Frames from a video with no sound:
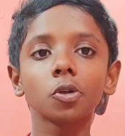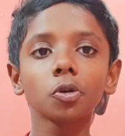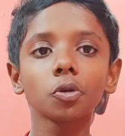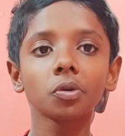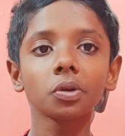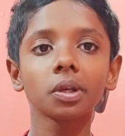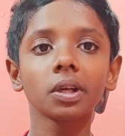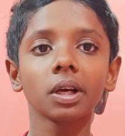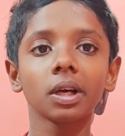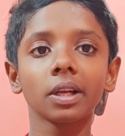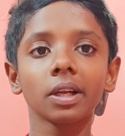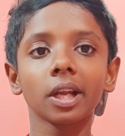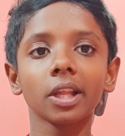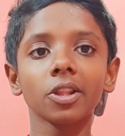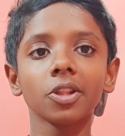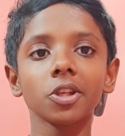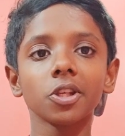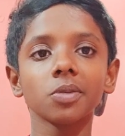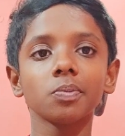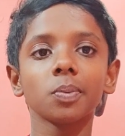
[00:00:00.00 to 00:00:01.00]
to
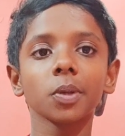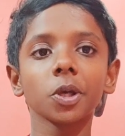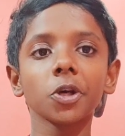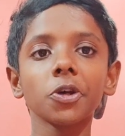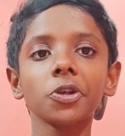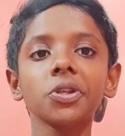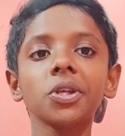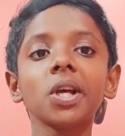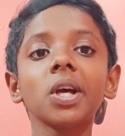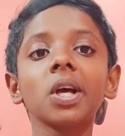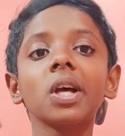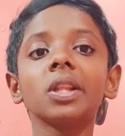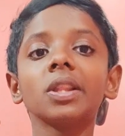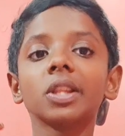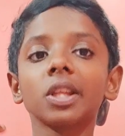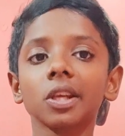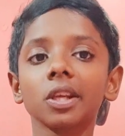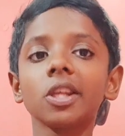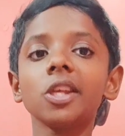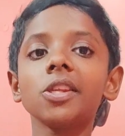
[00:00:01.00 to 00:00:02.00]
run this, because
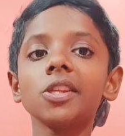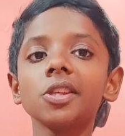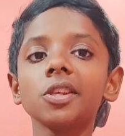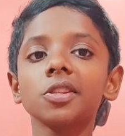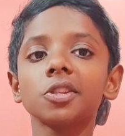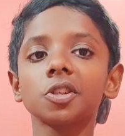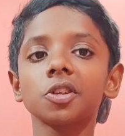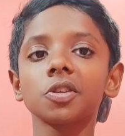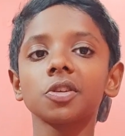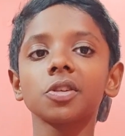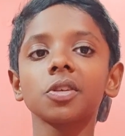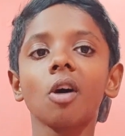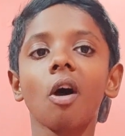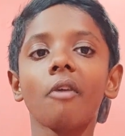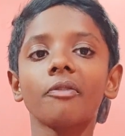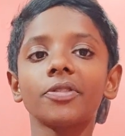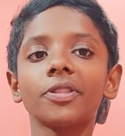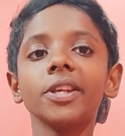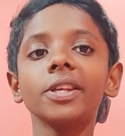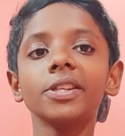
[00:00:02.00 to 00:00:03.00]
the researchers
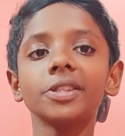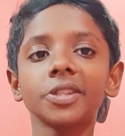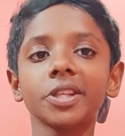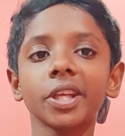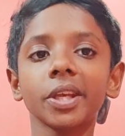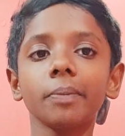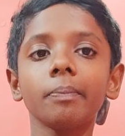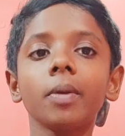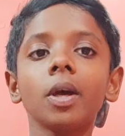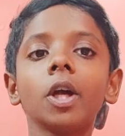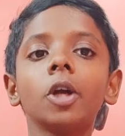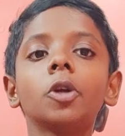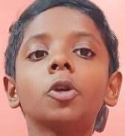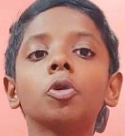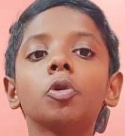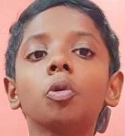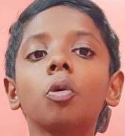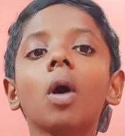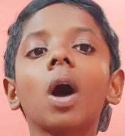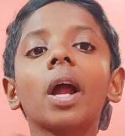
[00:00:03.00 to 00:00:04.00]
of this team
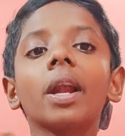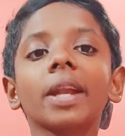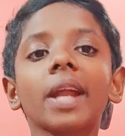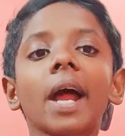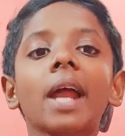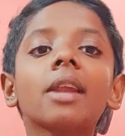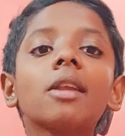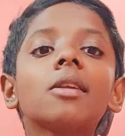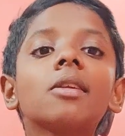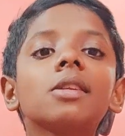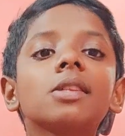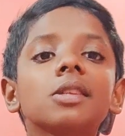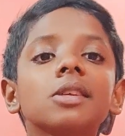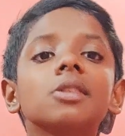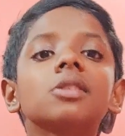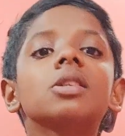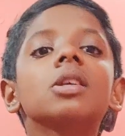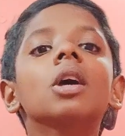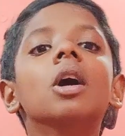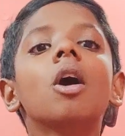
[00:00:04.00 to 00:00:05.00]
do
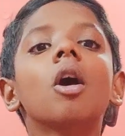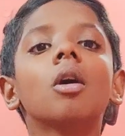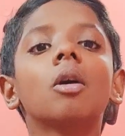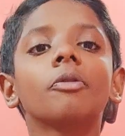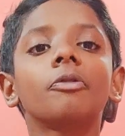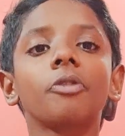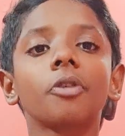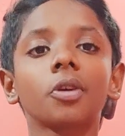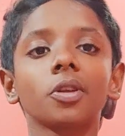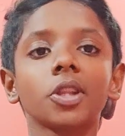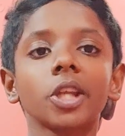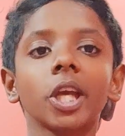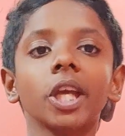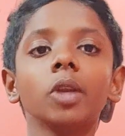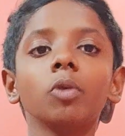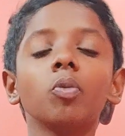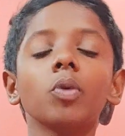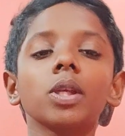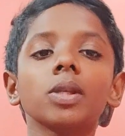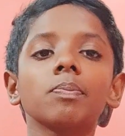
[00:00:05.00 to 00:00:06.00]
analysis of the
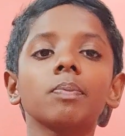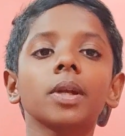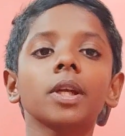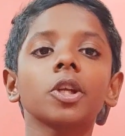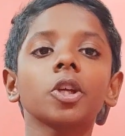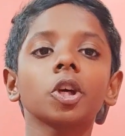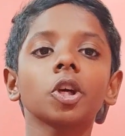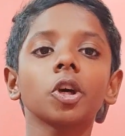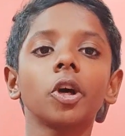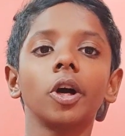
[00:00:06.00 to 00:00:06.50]
investment